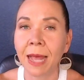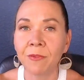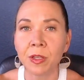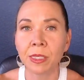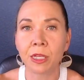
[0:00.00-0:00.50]

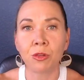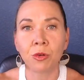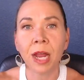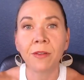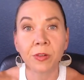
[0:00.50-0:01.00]
obviously through
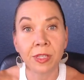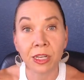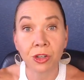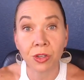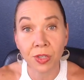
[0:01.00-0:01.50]

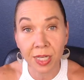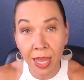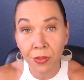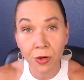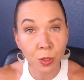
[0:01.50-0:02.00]
conversations
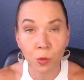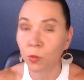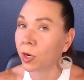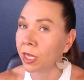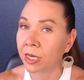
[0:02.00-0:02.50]
together as we're
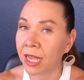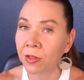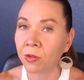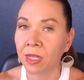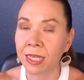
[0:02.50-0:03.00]
working
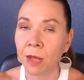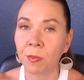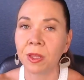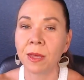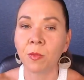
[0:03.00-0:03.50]
together, that's
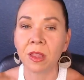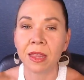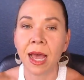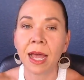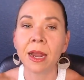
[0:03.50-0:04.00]
helping them with
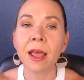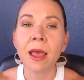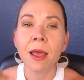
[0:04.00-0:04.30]
that.